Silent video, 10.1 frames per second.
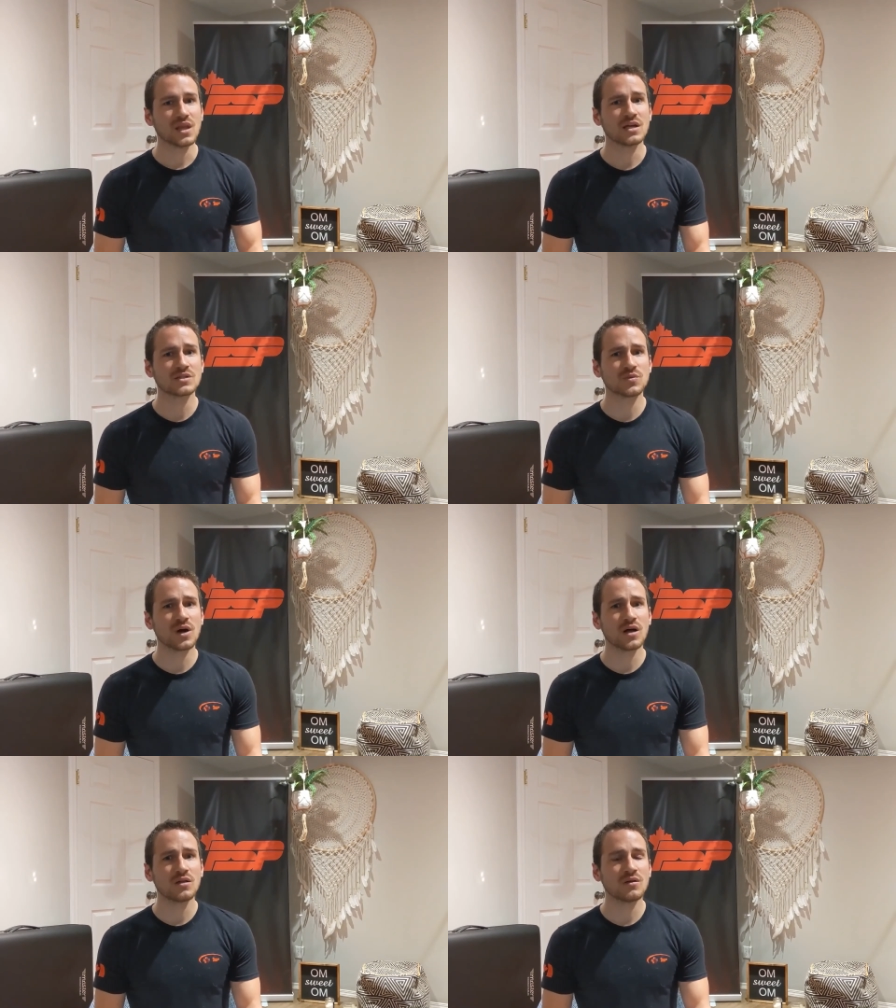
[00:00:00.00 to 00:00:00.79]
As
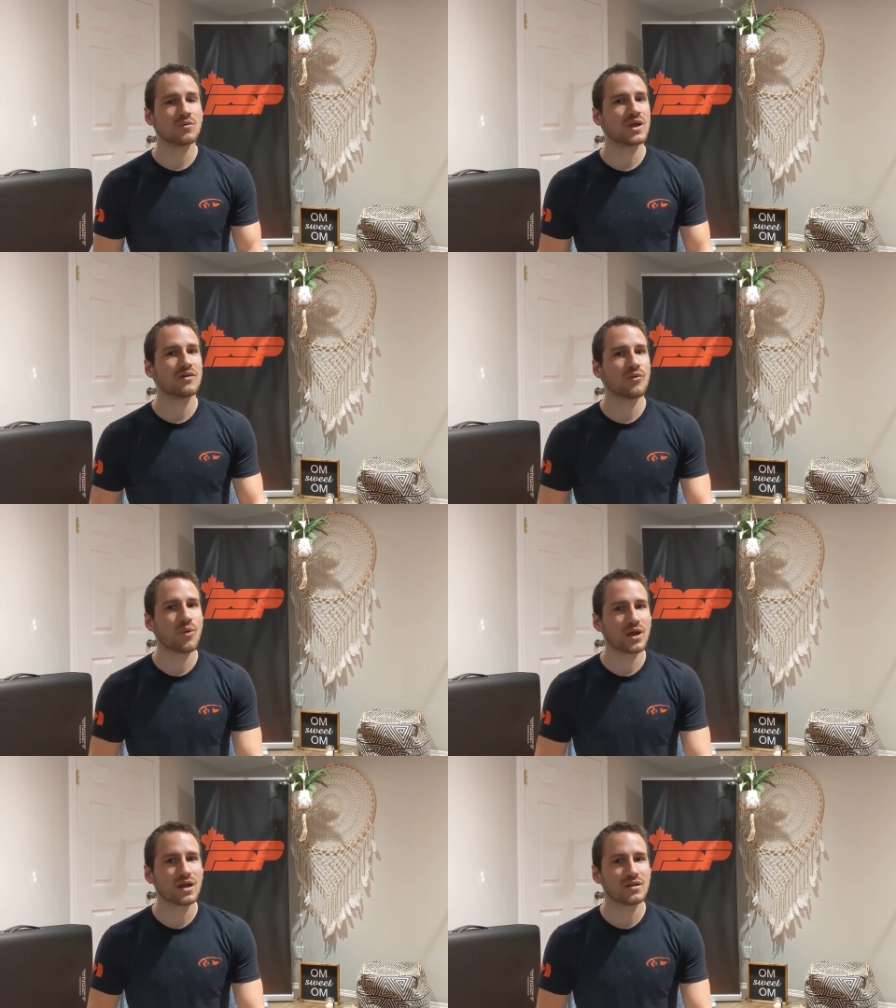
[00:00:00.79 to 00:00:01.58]
well, we have a
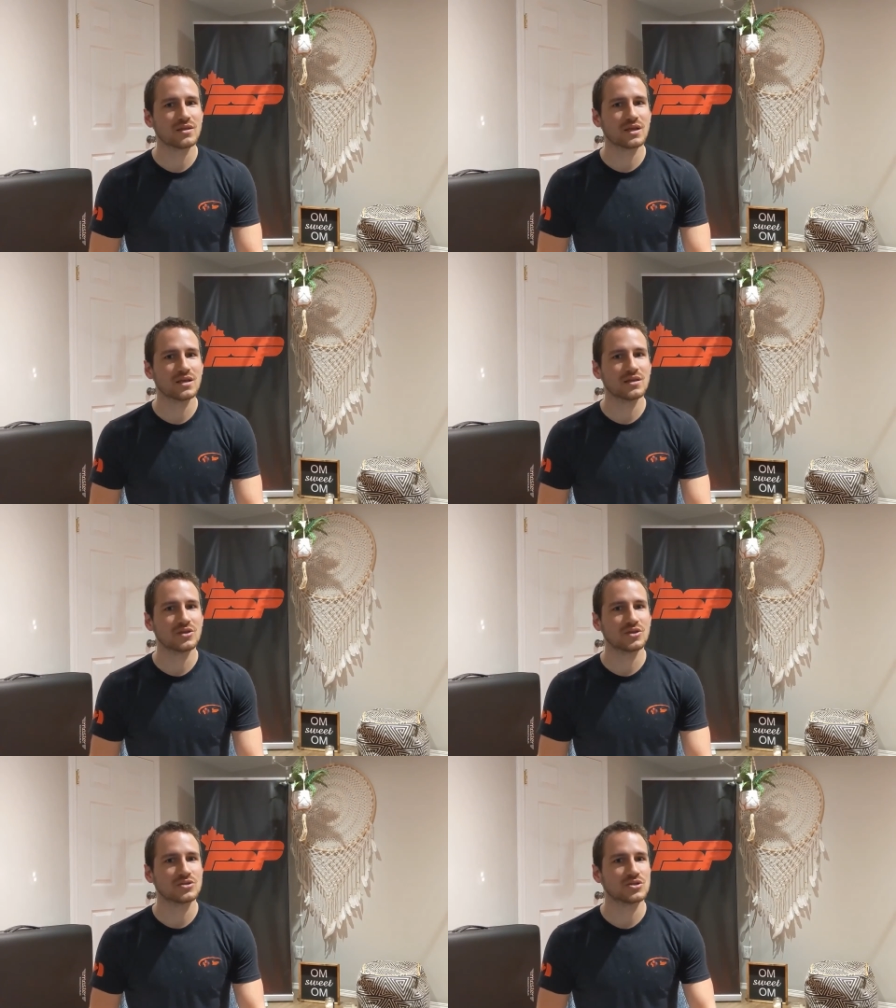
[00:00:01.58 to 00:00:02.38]
workout of the day that
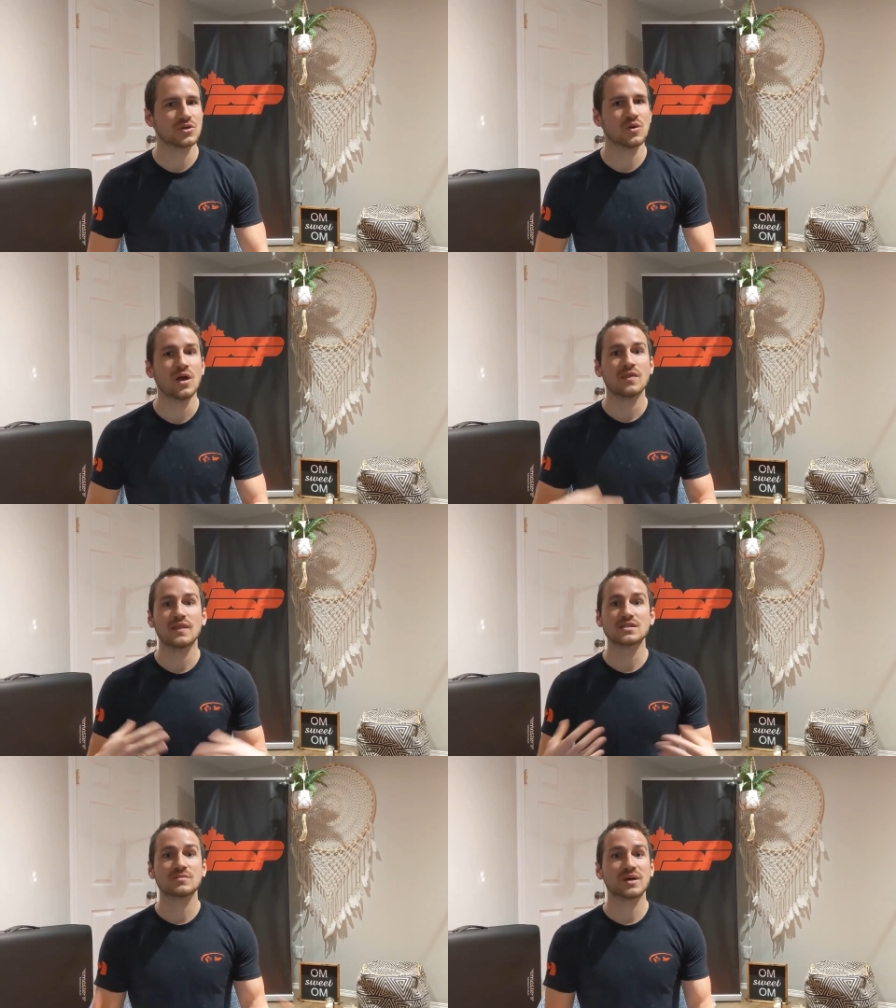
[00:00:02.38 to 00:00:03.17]
you can do.
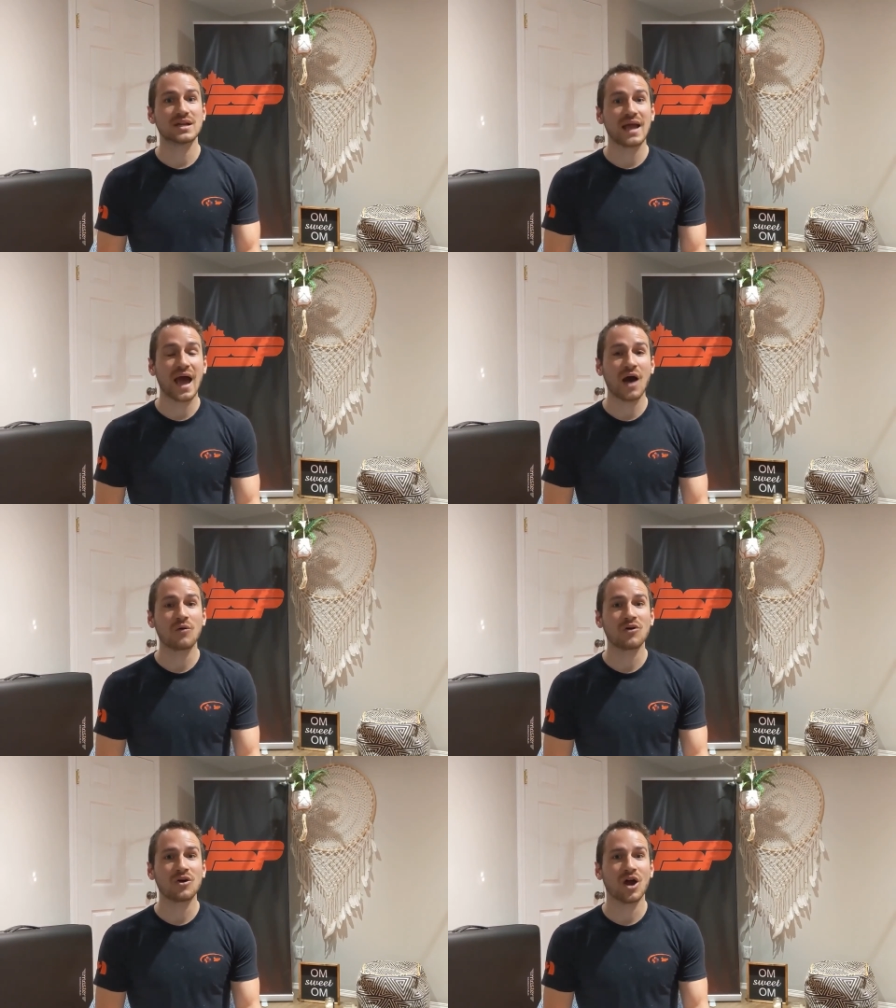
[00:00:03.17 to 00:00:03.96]
That's about an
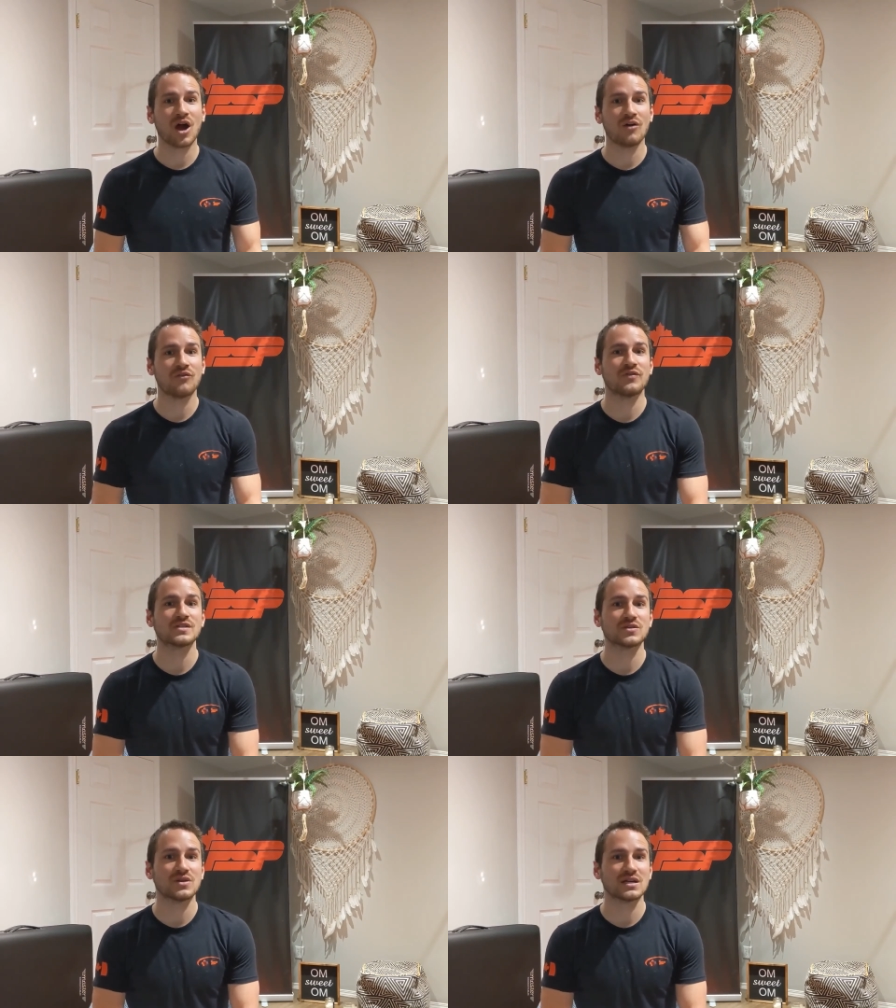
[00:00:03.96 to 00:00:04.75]
hour of
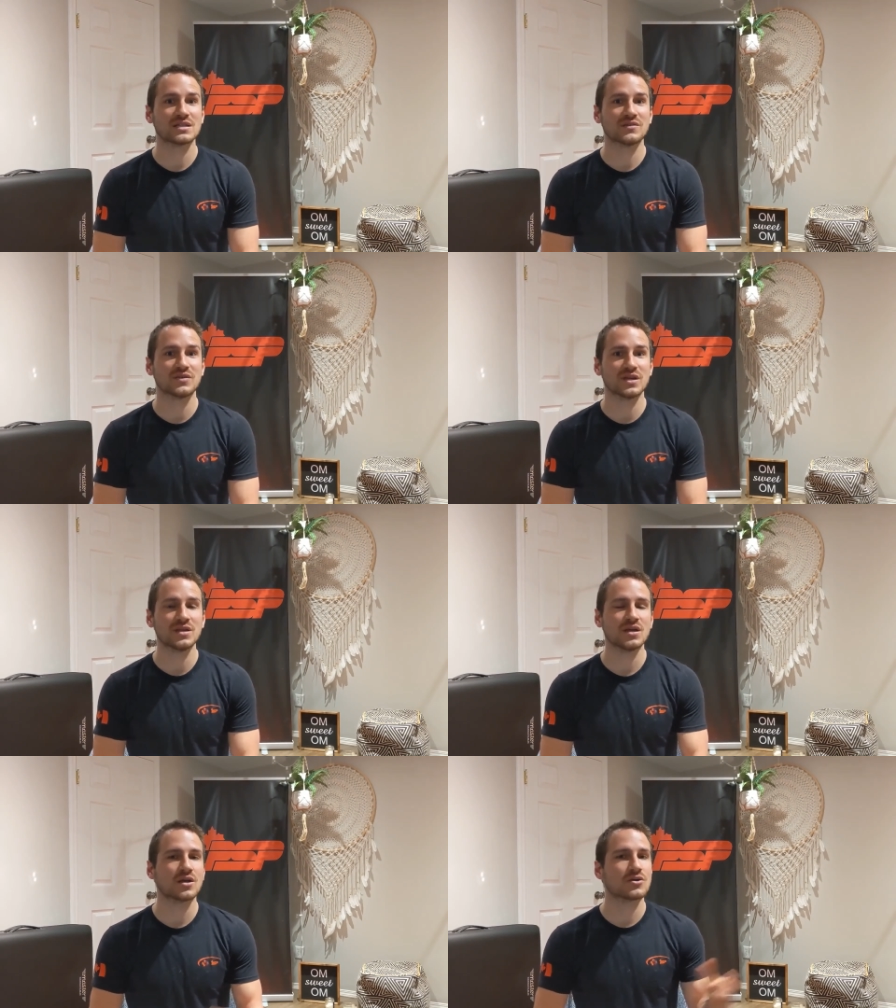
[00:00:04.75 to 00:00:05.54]
physical
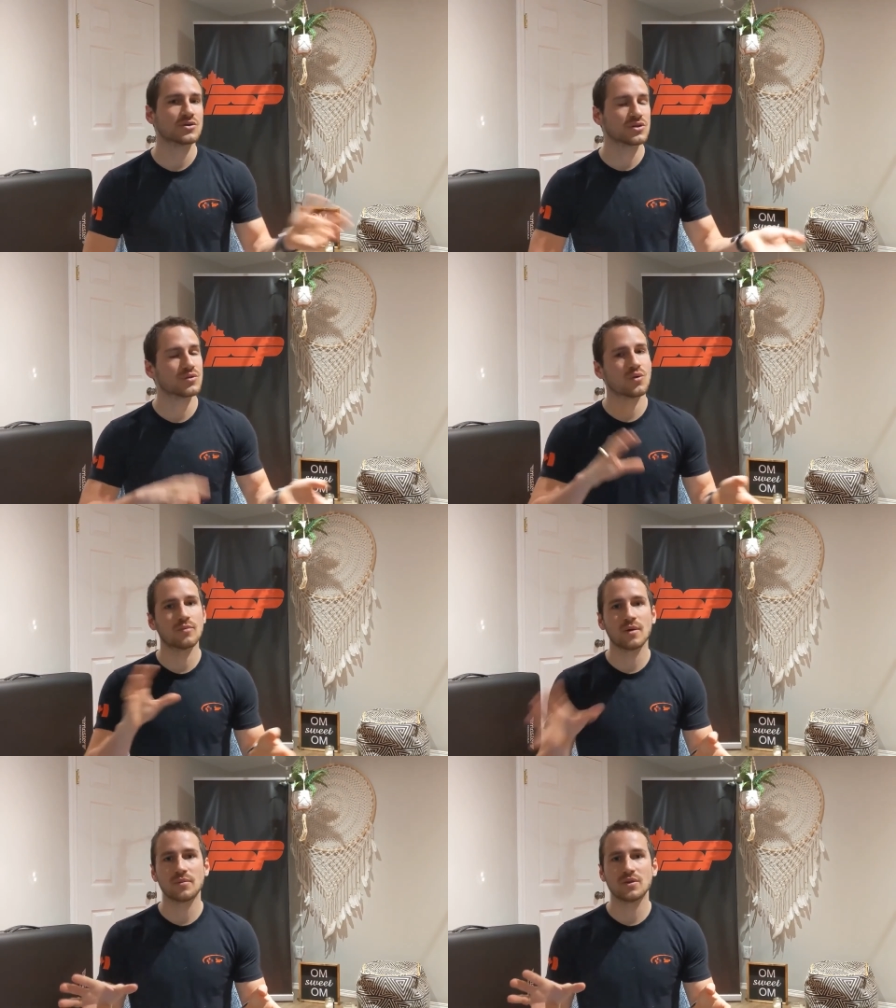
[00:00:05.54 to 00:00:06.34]
activity, including the
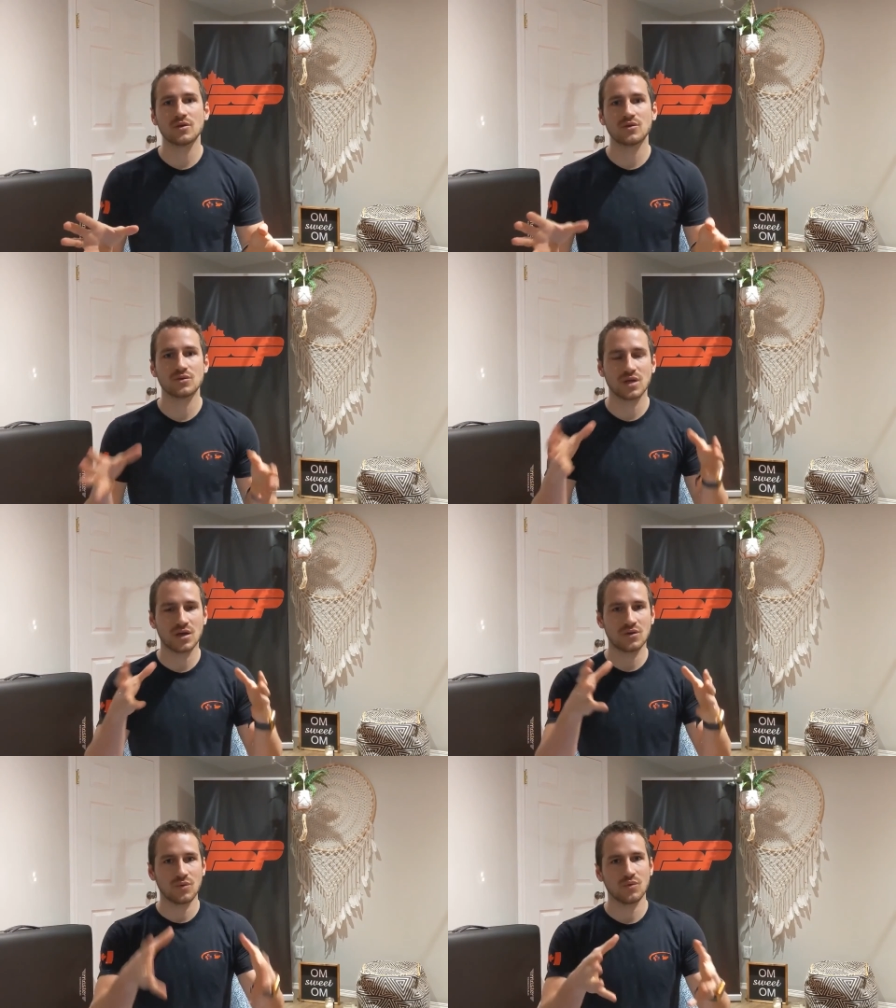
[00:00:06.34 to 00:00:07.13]
warm up and the cool
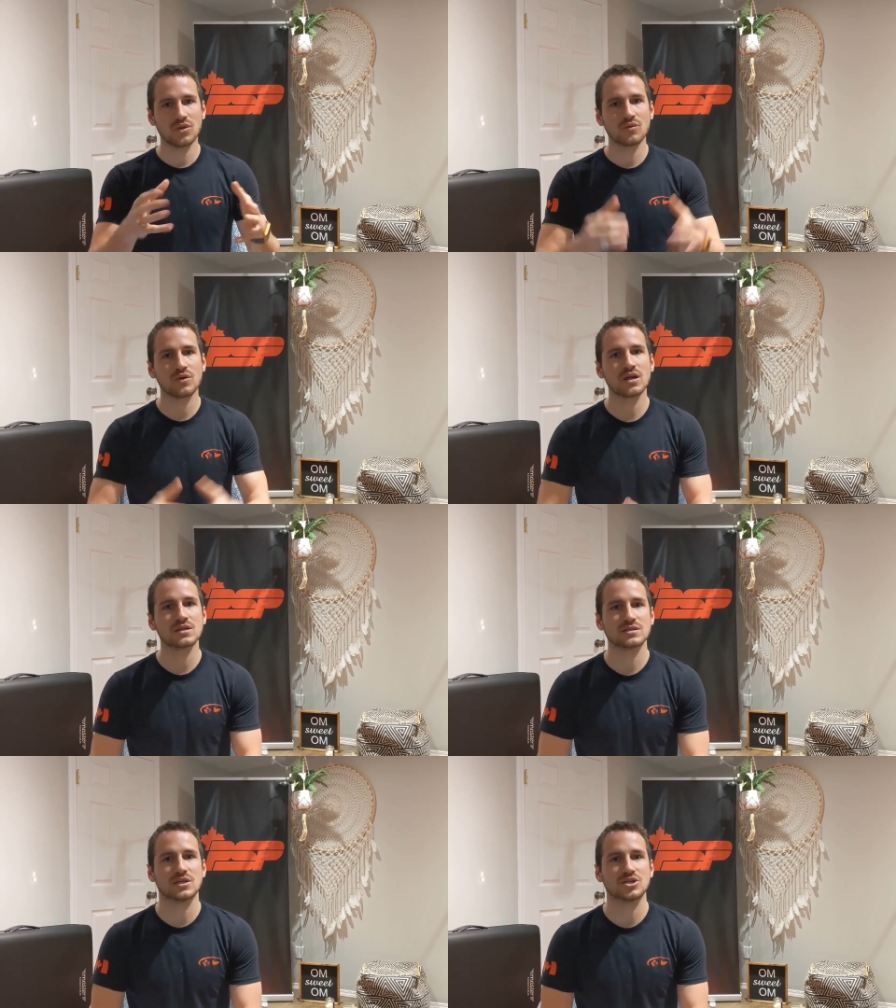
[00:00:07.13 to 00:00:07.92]
down with the
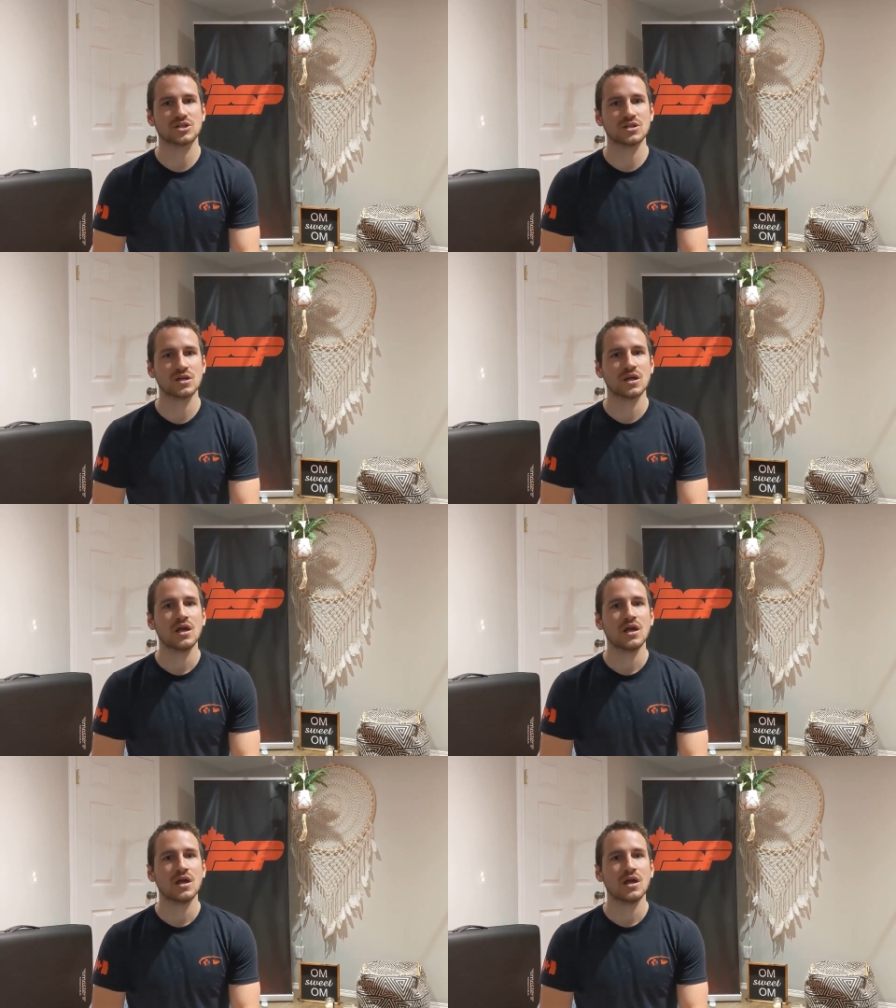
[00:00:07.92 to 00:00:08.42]
workout session